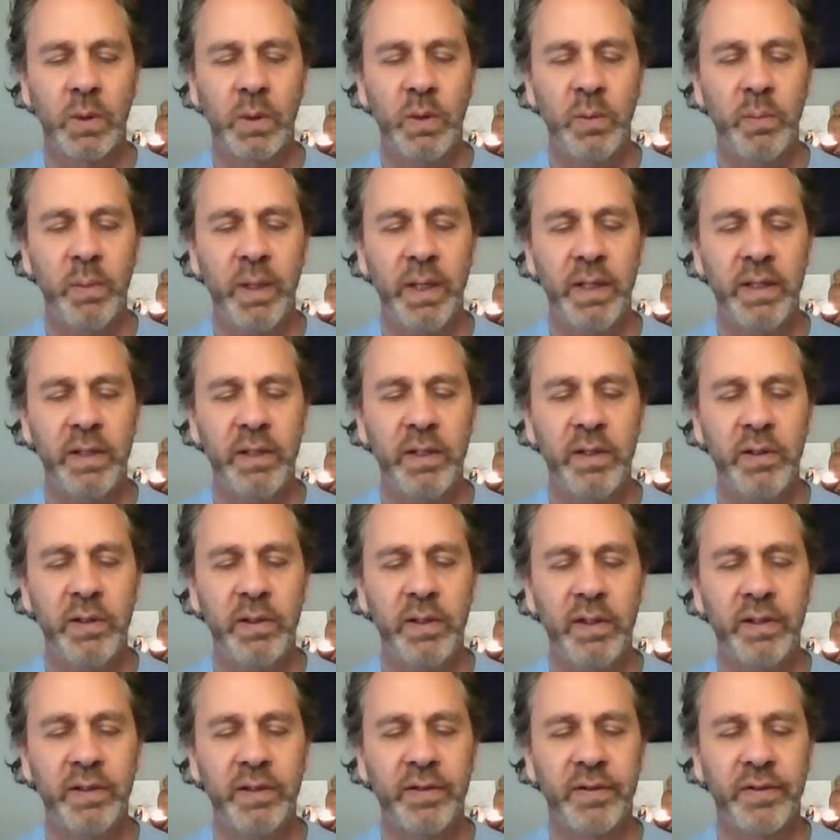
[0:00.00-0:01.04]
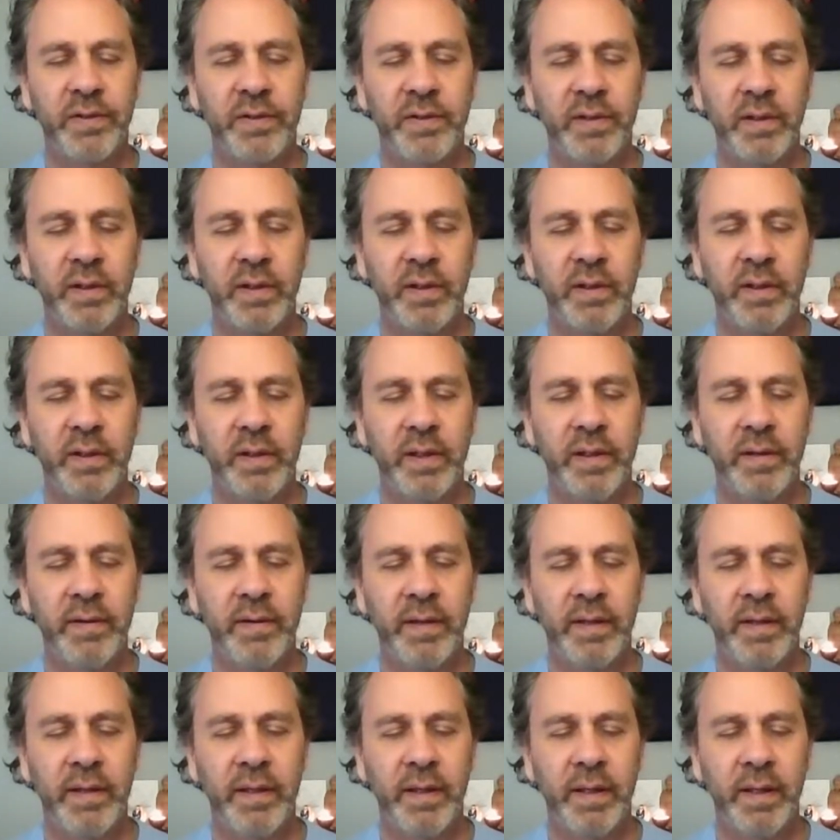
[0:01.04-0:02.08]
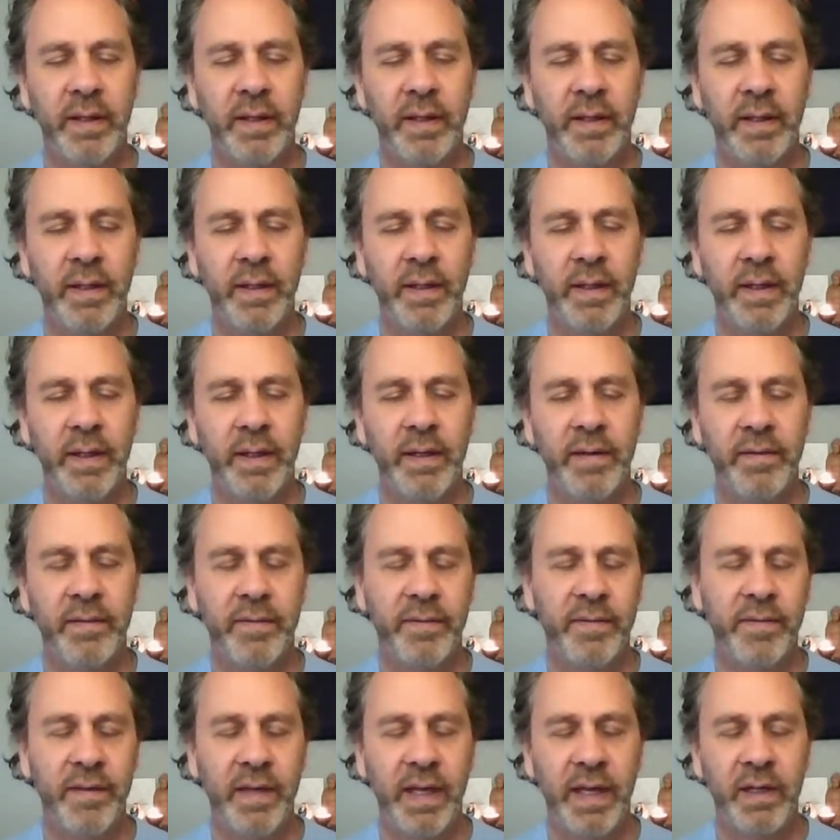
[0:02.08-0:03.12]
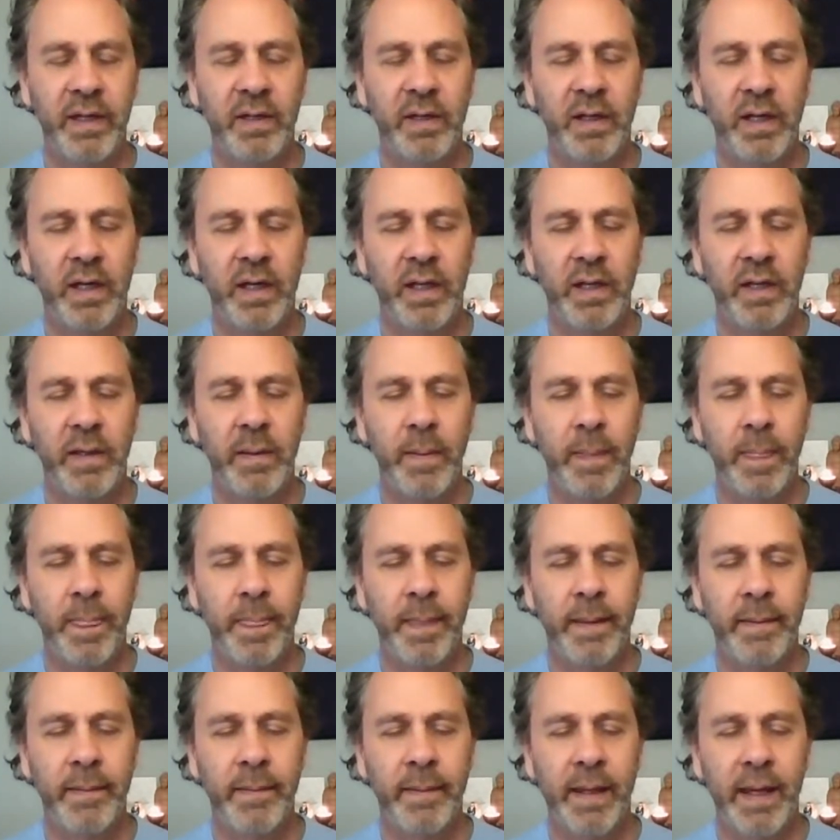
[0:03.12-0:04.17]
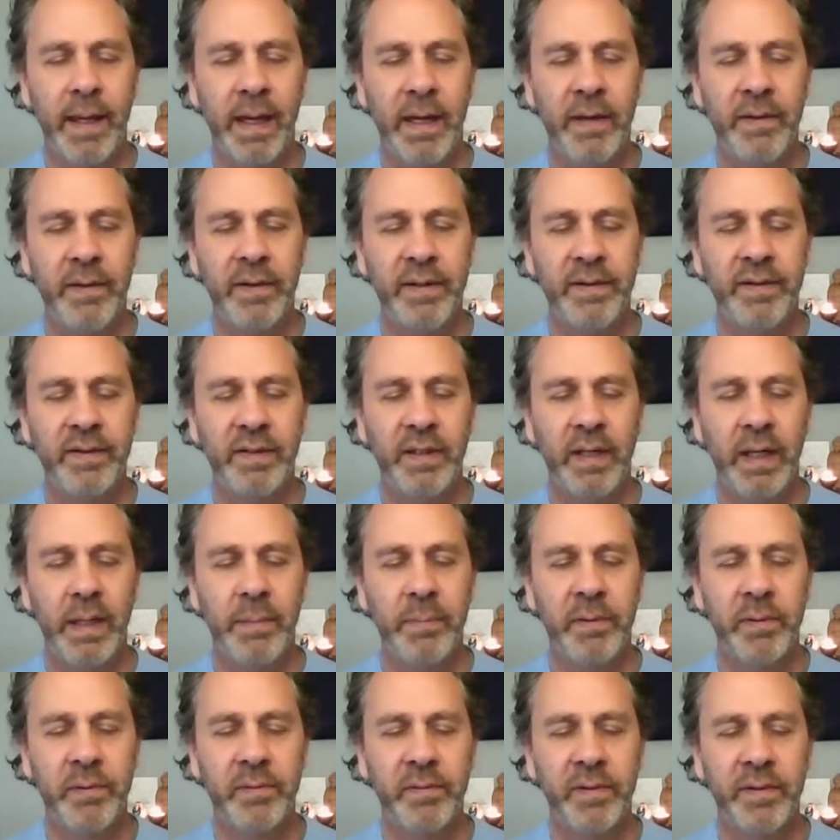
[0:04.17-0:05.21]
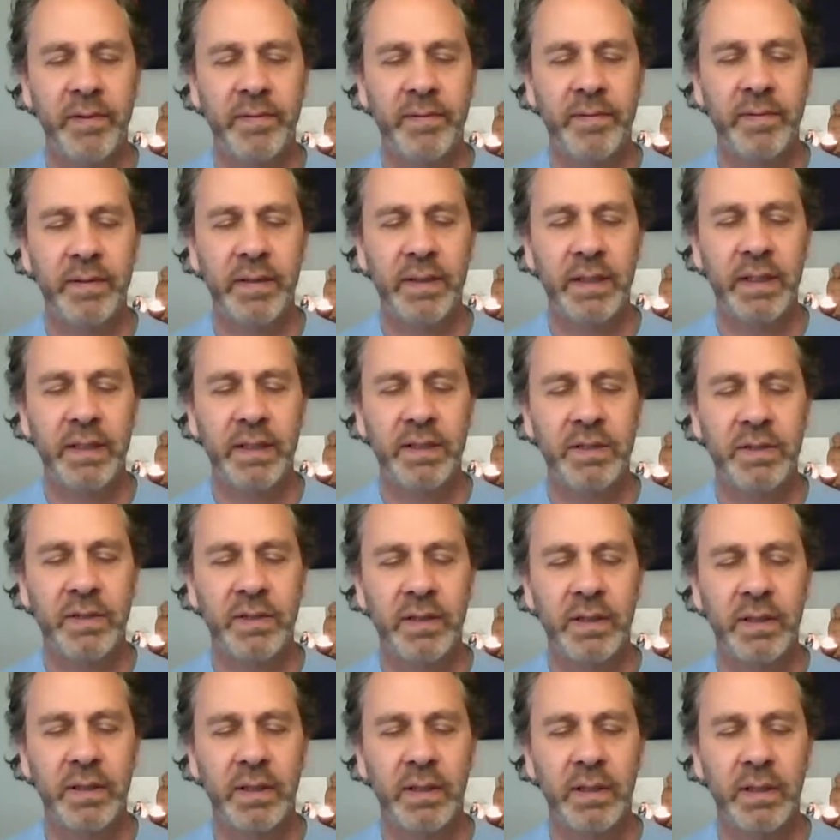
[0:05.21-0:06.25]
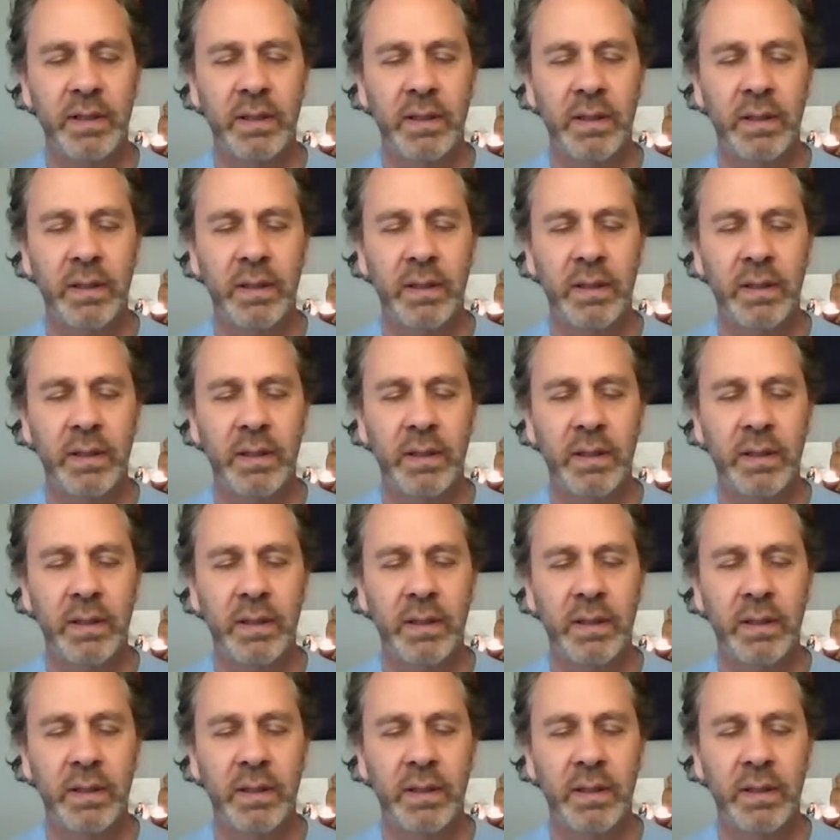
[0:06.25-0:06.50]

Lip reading: You might notice, if at all, how this type of reflection,